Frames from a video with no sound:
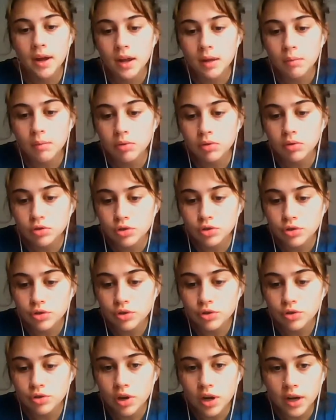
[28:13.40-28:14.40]
unable
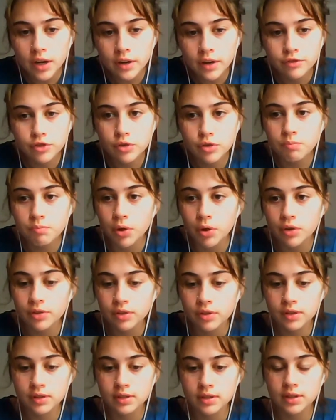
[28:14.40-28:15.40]
to kind of do both at
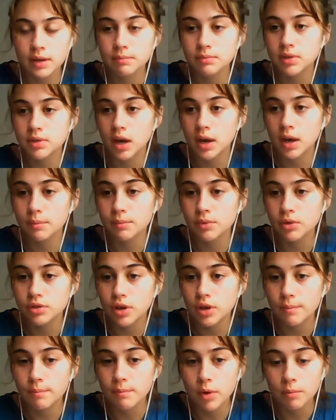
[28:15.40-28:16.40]
the same time because
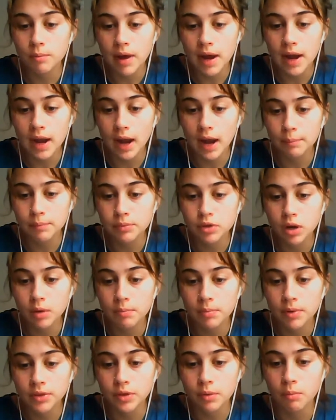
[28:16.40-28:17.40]
I'm on my laptop
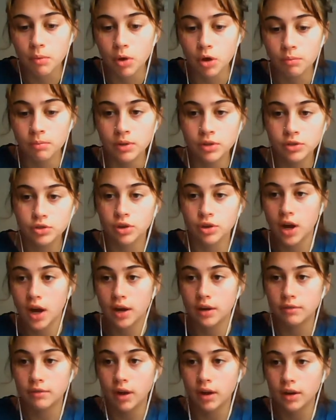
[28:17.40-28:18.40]
at the moment, so kind
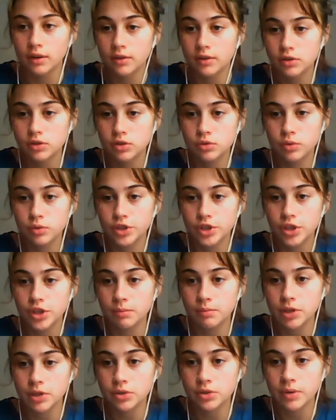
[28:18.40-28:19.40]
of like switching no,
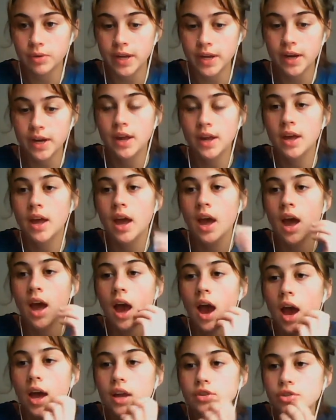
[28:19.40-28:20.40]
between. No.
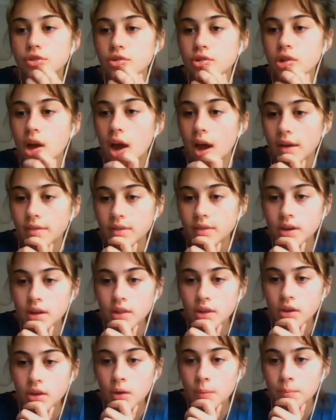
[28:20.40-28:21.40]
I do. I have another
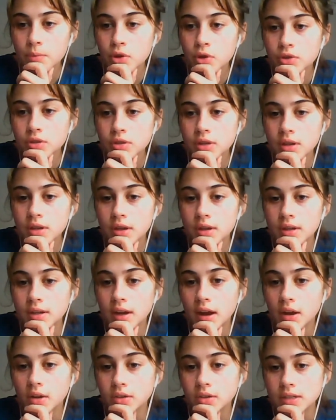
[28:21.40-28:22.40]
computer
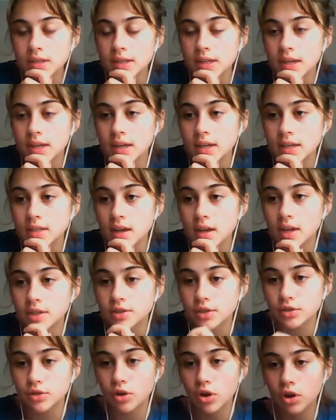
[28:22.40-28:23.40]
downstairs. I
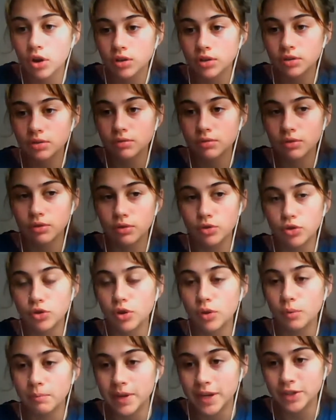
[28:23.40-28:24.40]
just can't Google
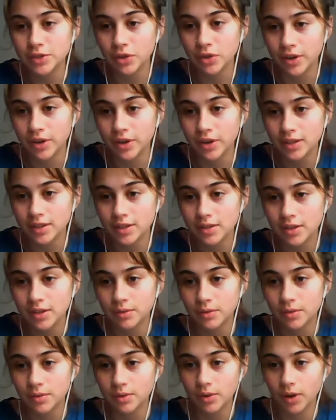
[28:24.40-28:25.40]
Meet on it
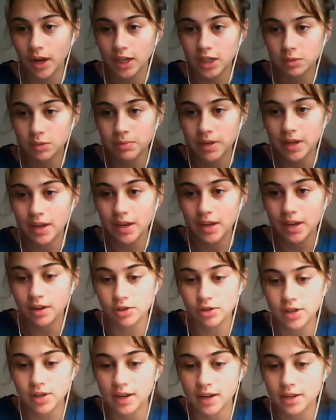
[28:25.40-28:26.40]
or like speak
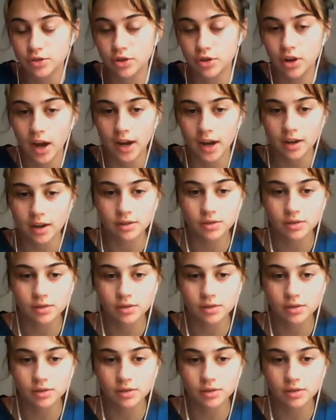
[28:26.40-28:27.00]
because okay. it has no like